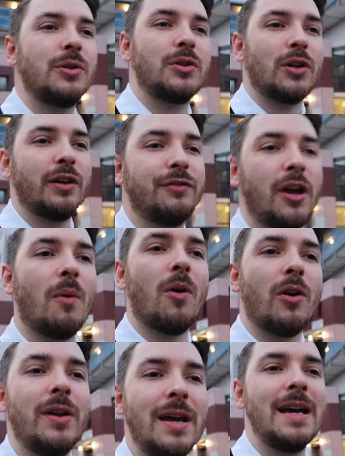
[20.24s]
sort of go
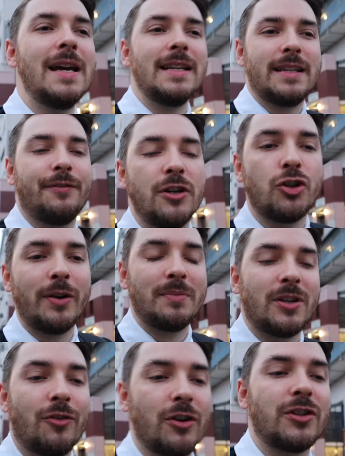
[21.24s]
on different
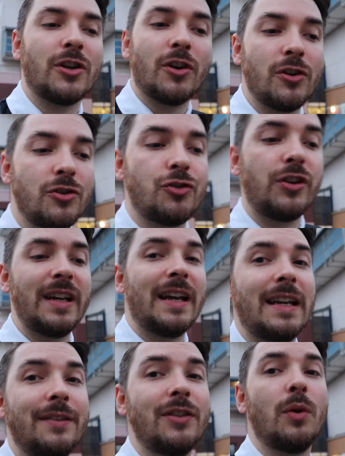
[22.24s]
trips across the country
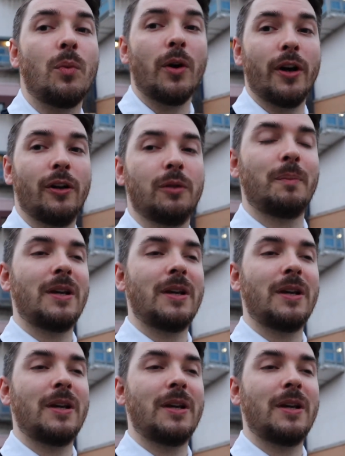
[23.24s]
and even the world